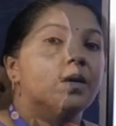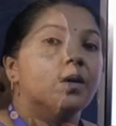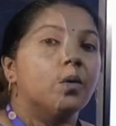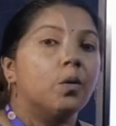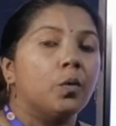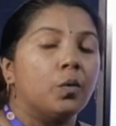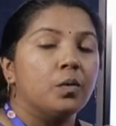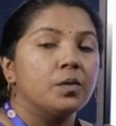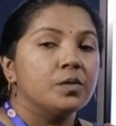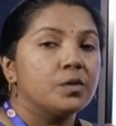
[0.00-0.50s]

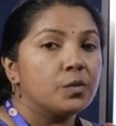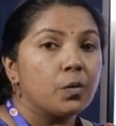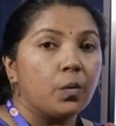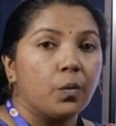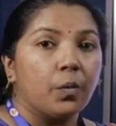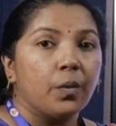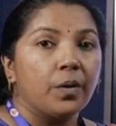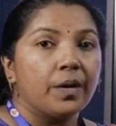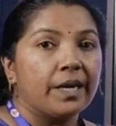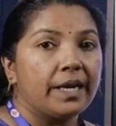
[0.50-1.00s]

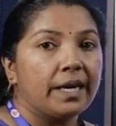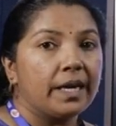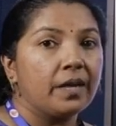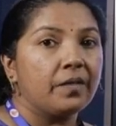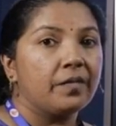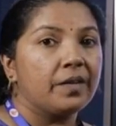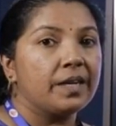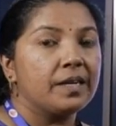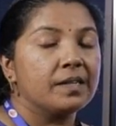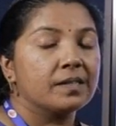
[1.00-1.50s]
So, here
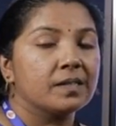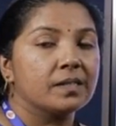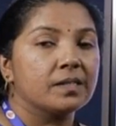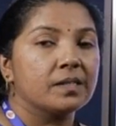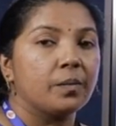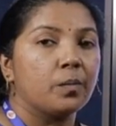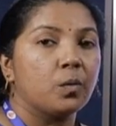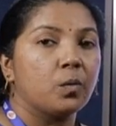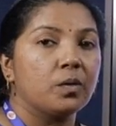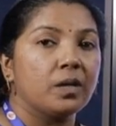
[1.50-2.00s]
we discuss
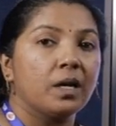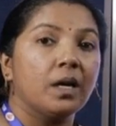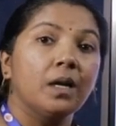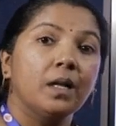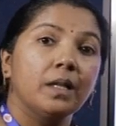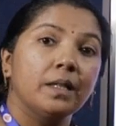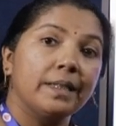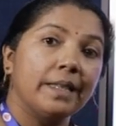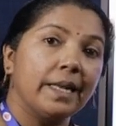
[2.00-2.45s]
about the